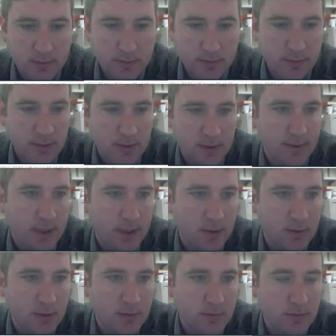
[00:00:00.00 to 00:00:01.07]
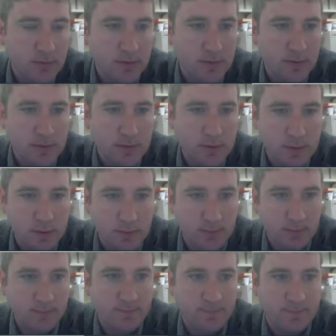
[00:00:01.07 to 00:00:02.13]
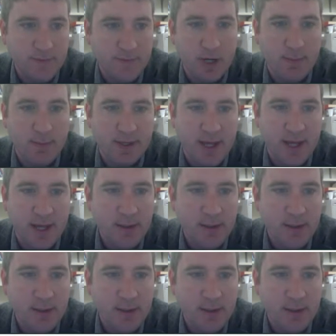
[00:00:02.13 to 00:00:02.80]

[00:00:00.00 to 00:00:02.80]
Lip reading: There we go. Sorry about that.